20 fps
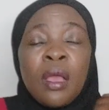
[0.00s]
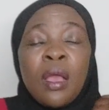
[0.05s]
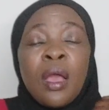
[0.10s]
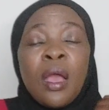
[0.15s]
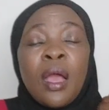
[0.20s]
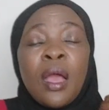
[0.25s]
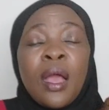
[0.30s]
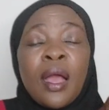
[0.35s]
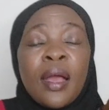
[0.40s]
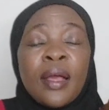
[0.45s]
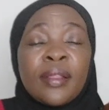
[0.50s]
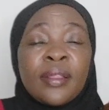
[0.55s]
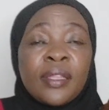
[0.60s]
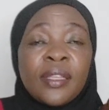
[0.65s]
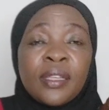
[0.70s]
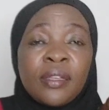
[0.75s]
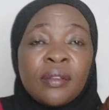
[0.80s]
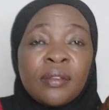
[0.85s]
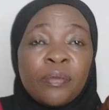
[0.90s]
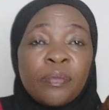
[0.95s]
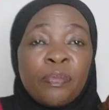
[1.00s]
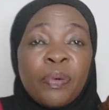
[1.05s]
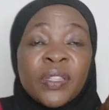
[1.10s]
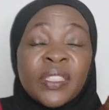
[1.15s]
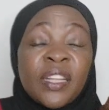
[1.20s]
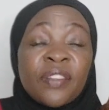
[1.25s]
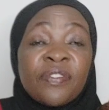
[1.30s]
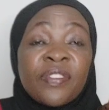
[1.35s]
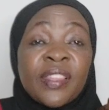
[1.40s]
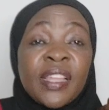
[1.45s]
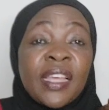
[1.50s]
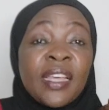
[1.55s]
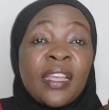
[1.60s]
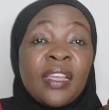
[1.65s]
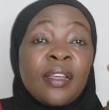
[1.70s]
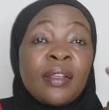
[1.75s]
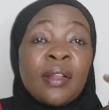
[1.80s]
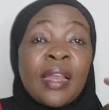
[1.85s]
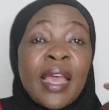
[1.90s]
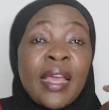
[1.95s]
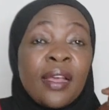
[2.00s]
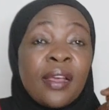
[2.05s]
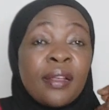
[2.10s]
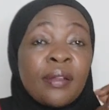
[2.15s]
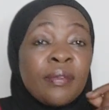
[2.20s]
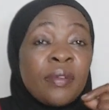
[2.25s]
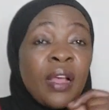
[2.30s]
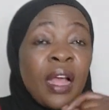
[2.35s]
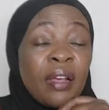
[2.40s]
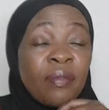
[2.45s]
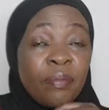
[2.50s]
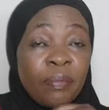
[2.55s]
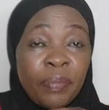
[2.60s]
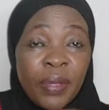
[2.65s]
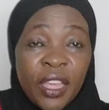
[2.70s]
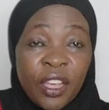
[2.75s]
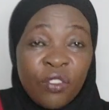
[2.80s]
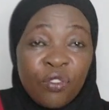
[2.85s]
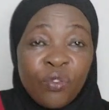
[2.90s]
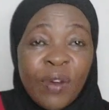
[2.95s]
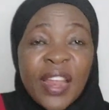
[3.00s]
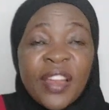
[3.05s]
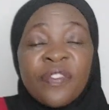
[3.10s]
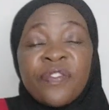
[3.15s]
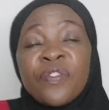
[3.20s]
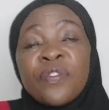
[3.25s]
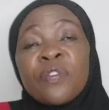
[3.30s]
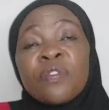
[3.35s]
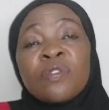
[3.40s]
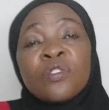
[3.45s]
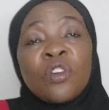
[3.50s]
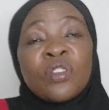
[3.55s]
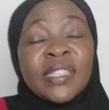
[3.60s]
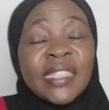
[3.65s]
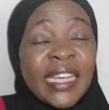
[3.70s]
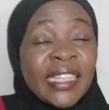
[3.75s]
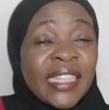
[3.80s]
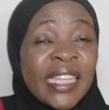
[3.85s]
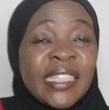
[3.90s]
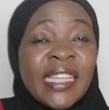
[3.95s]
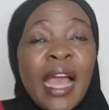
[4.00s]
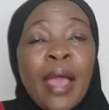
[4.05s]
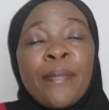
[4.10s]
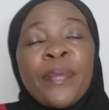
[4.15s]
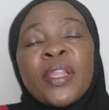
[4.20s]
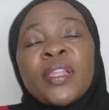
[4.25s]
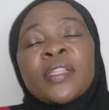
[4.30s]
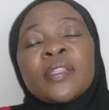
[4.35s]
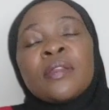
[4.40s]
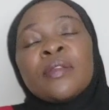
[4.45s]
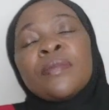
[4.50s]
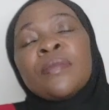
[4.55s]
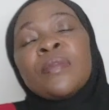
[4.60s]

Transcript: like being grateful, those success habits,